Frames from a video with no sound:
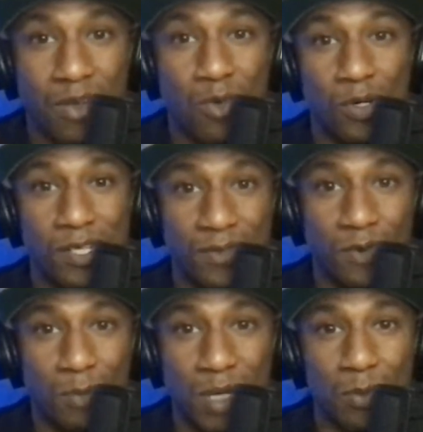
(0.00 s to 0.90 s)
course
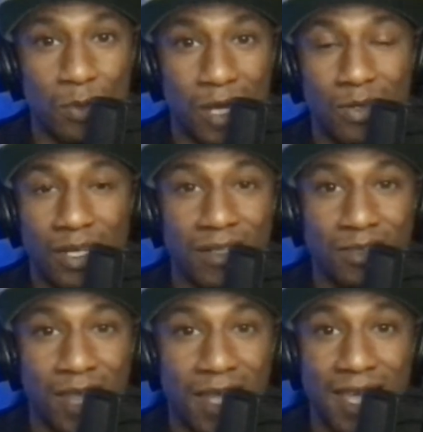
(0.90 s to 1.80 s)
for people out there,
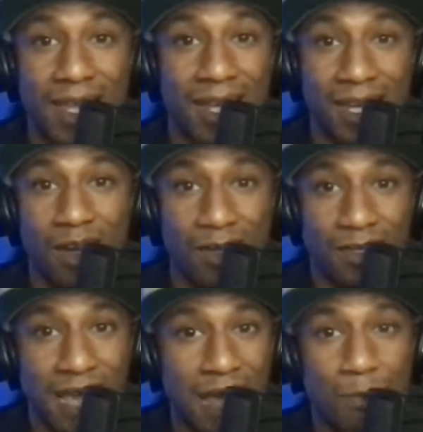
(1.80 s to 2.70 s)
so that they can get on
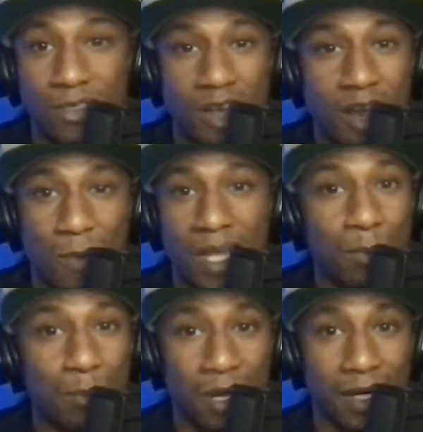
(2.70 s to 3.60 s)
this app and start
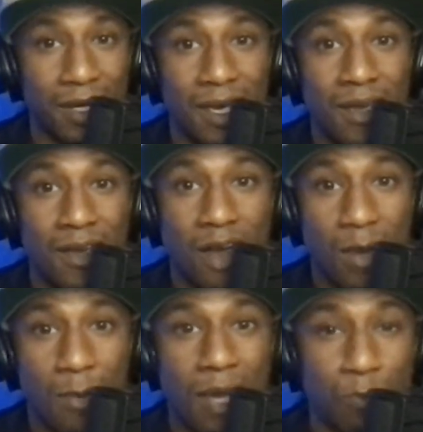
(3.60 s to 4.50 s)
making money
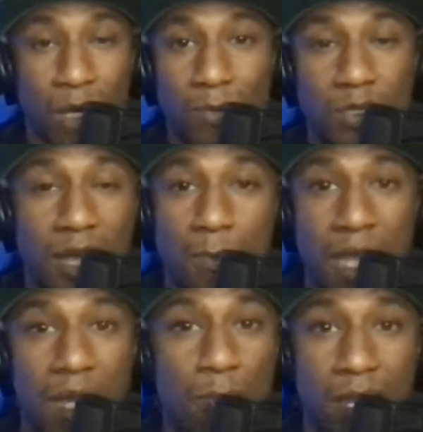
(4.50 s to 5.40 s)
on my website,
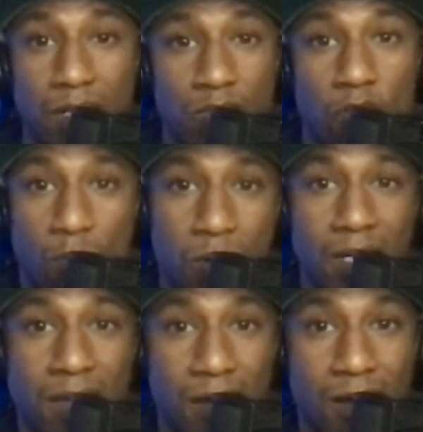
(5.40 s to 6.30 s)

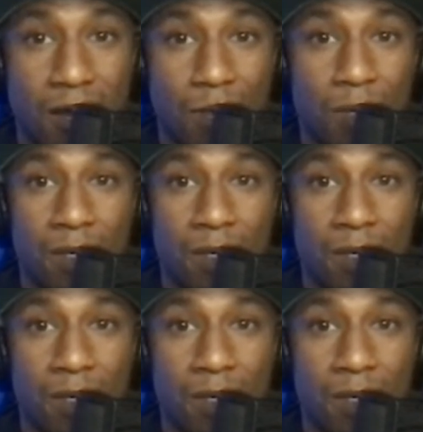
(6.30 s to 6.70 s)
makemanagegrowmoney.com.